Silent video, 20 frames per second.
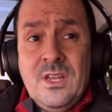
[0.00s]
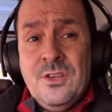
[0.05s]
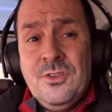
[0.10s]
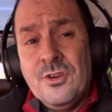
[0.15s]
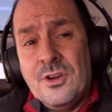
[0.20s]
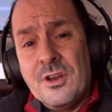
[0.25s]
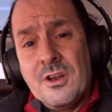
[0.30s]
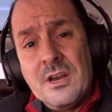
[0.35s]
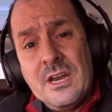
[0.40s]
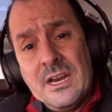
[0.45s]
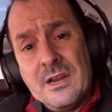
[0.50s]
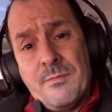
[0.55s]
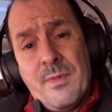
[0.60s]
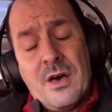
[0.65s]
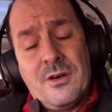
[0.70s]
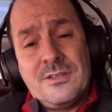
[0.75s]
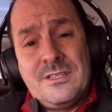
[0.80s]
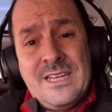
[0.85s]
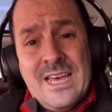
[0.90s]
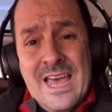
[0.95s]
you're gonna need
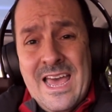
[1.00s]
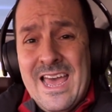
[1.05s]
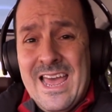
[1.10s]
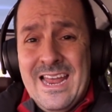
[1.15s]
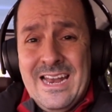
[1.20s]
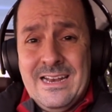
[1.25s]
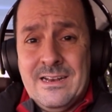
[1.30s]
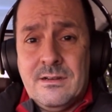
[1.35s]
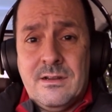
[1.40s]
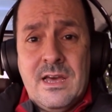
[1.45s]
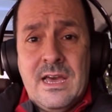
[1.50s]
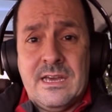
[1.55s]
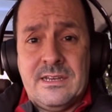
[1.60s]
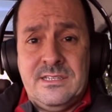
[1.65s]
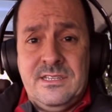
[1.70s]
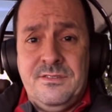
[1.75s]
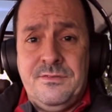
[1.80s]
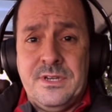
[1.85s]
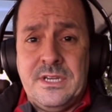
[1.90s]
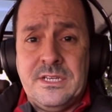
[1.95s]
about 10
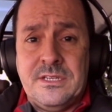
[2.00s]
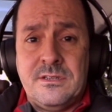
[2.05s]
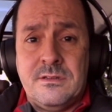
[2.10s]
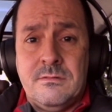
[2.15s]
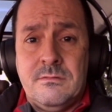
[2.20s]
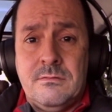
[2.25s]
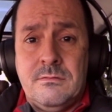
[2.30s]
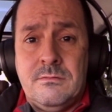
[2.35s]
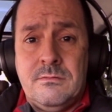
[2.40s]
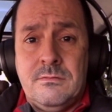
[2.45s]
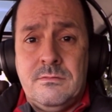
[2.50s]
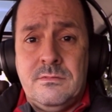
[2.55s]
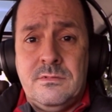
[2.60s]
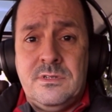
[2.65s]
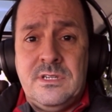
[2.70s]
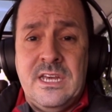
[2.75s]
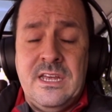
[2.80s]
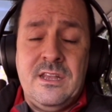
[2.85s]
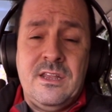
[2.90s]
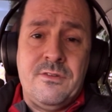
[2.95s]
activities
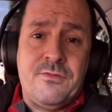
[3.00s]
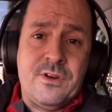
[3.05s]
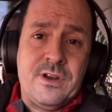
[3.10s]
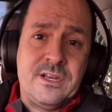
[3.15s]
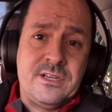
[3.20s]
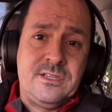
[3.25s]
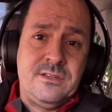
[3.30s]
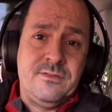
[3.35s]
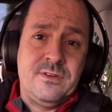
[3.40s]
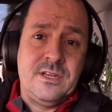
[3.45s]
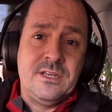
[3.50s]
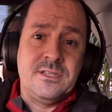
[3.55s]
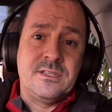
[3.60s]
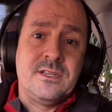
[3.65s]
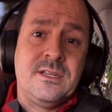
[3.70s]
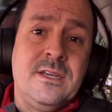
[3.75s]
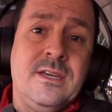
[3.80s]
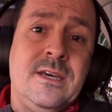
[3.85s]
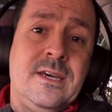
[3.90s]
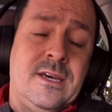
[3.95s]
10 different
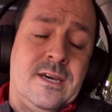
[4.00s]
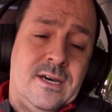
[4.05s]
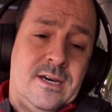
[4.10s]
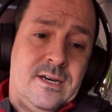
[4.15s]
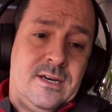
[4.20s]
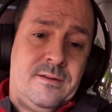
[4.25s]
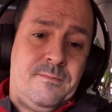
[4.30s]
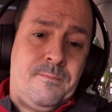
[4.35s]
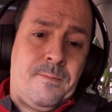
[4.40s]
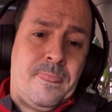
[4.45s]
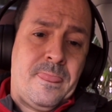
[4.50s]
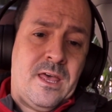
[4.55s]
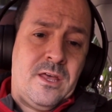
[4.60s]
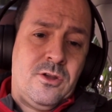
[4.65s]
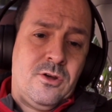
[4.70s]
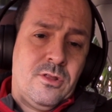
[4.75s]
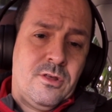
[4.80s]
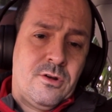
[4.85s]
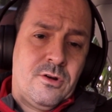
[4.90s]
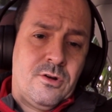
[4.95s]
activities. Um,
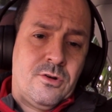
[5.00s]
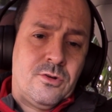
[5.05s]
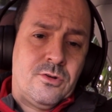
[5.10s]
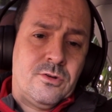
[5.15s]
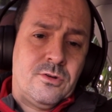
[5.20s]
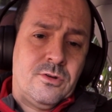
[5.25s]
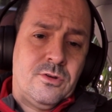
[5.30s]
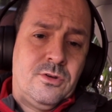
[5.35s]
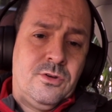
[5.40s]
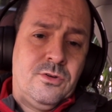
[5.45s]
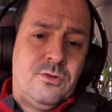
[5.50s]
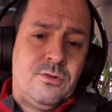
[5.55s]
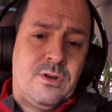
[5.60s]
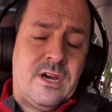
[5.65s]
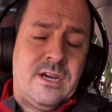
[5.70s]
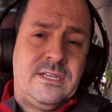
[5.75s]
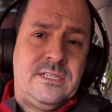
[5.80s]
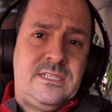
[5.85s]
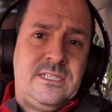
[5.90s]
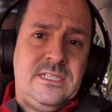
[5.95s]
another good
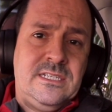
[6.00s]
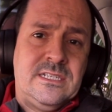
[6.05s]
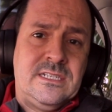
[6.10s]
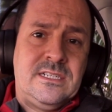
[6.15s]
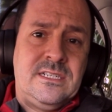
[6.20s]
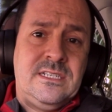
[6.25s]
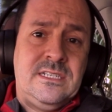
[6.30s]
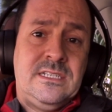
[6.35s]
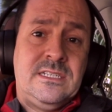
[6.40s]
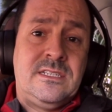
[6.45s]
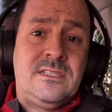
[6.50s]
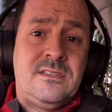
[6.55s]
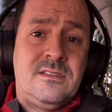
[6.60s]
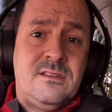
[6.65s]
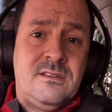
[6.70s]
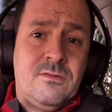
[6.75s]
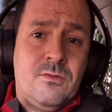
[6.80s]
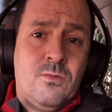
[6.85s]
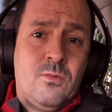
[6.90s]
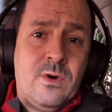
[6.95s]
idea is,
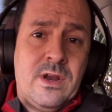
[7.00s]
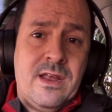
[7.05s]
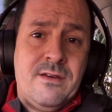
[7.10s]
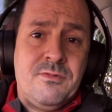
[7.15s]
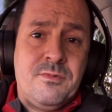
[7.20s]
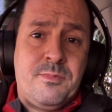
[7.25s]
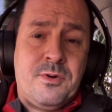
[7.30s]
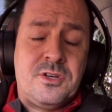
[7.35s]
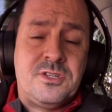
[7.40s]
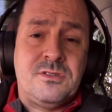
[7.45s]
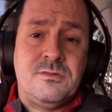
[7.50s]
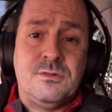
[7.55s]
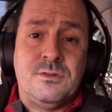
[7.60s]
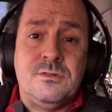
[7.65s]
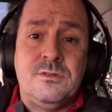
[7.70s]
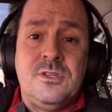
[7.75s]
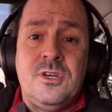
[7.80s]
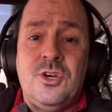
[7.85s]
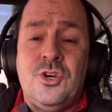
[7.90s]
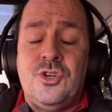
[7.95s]
whenever
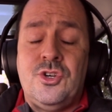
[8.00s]
possible,